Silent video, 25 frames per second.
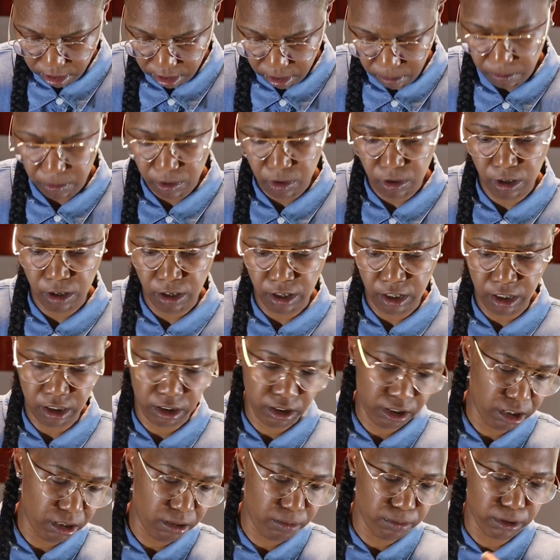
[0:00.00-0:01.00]
the more
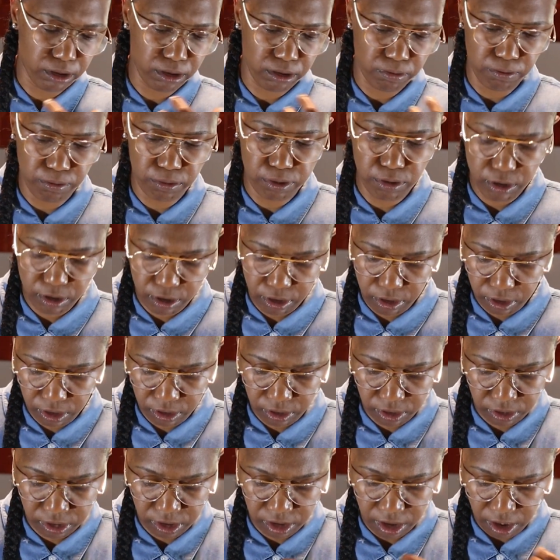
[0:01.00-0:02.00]
it comes
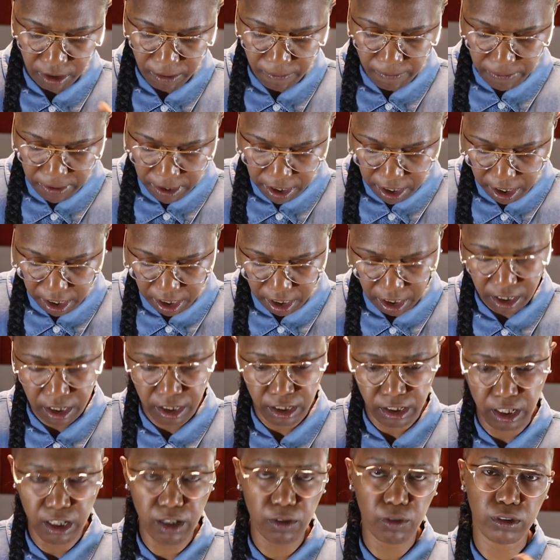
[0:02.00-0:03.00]
bruised,
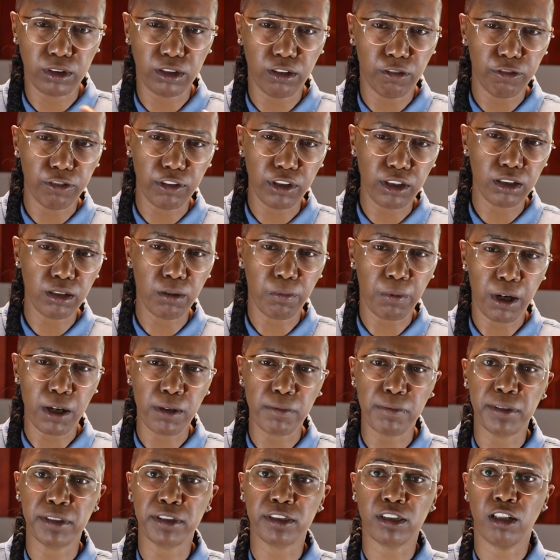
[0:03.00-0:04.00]
and it would defeat the
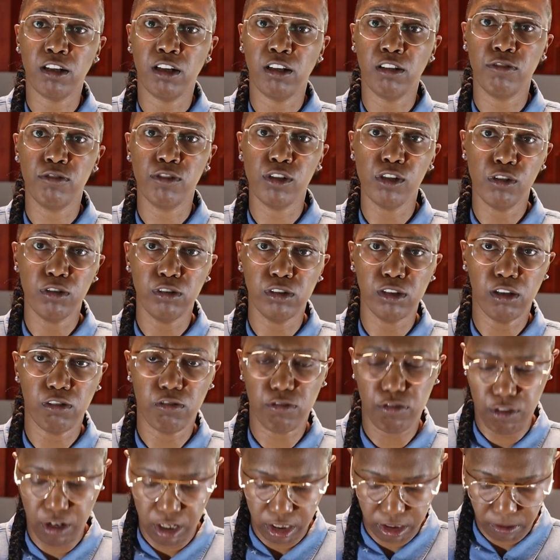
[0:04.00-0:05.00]
purpose of
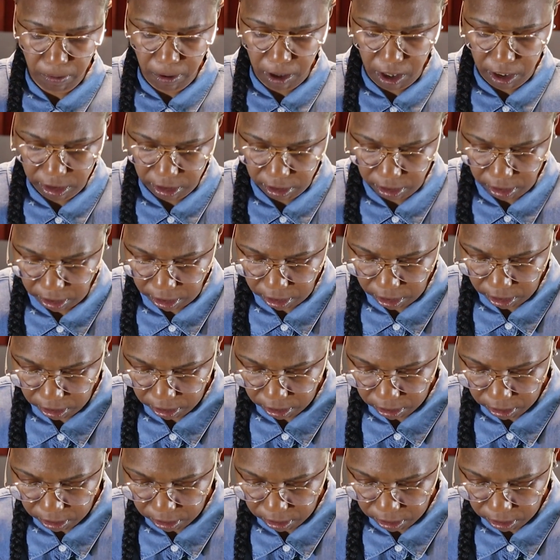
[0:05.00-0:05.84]
using fresh parsley.